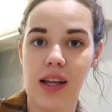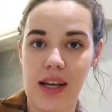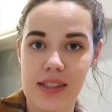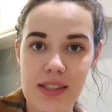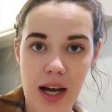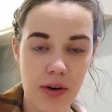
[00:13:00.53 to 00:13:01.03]

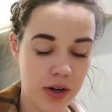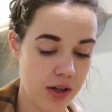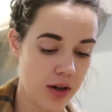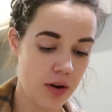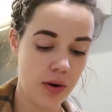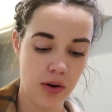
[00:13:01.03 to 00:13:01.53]
like
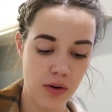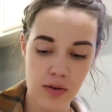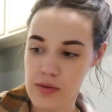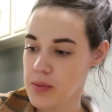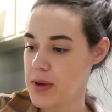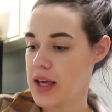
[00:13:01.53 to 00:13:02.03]
sourdough and
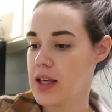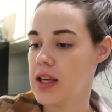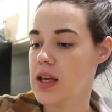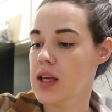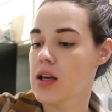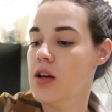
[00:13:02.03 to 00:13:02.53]
all of the
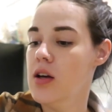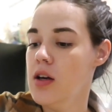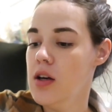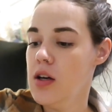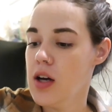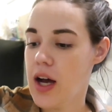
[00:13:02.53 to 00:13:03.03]
baking.
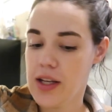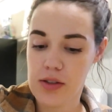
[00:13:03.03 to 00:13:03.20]
I